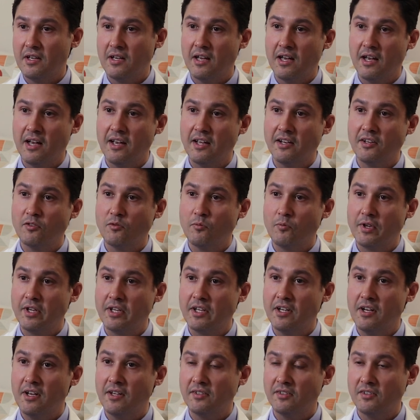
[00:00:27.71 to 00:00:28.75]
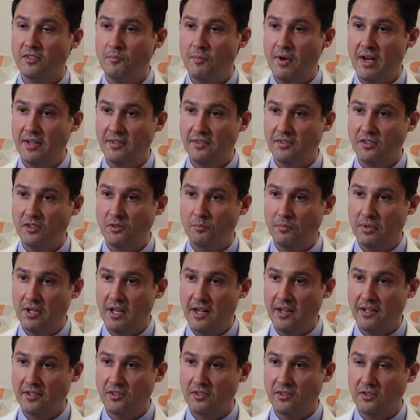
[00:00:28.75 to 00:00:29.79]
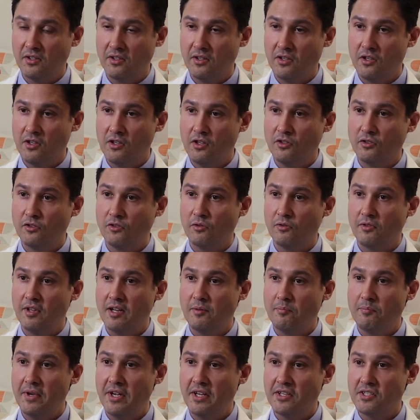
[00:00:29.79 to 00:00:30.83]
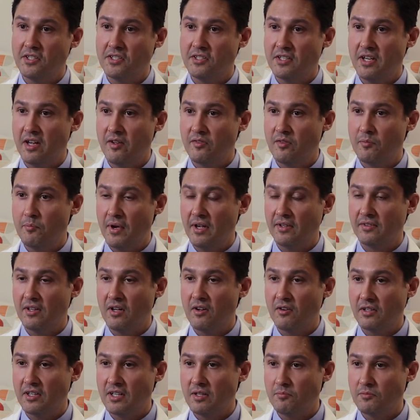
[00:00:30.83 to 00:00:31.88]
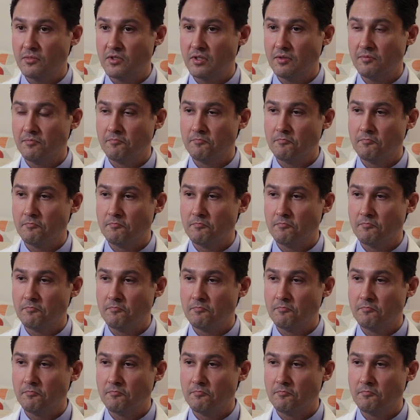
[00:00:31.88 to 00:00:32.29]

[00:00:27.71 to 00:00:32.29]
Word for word: and we customize these plans so that patients have the best outcomes.